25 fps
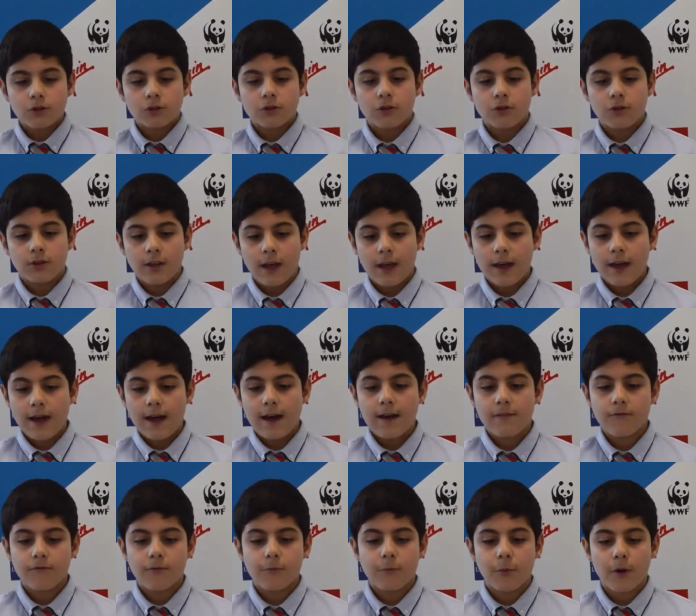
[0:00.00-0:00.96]
Today I
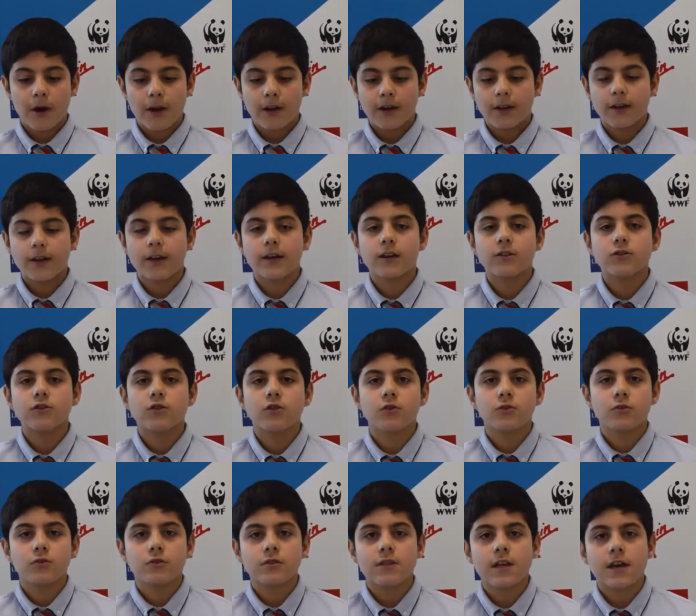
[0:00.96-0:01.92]
have breaking
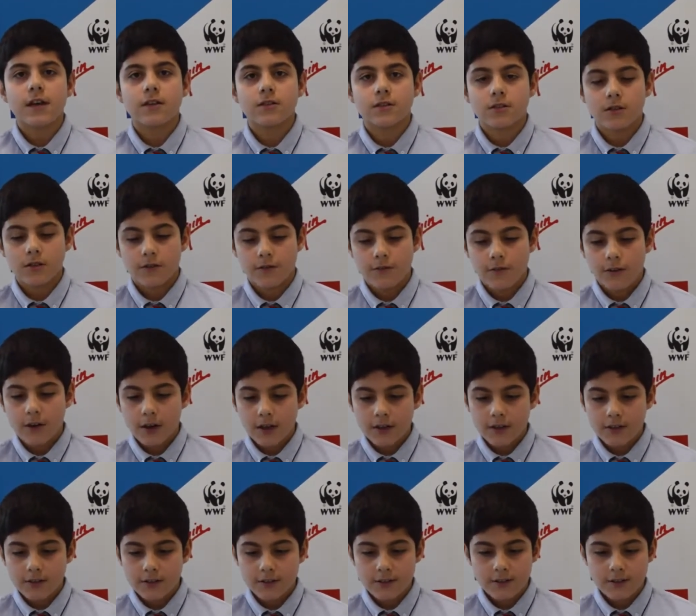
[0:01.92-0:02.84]
news that fire